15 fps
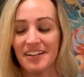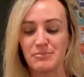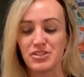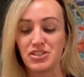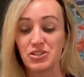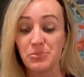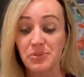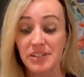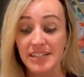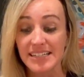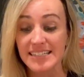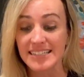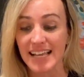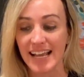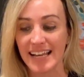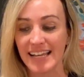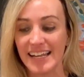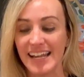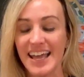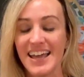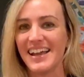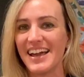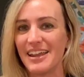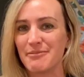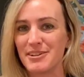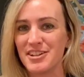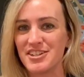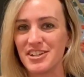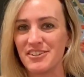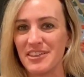I'm super excited and I wanna
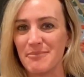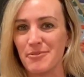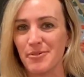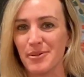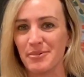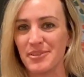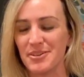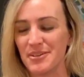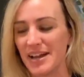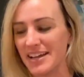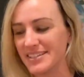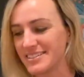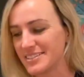share that moment with you guys.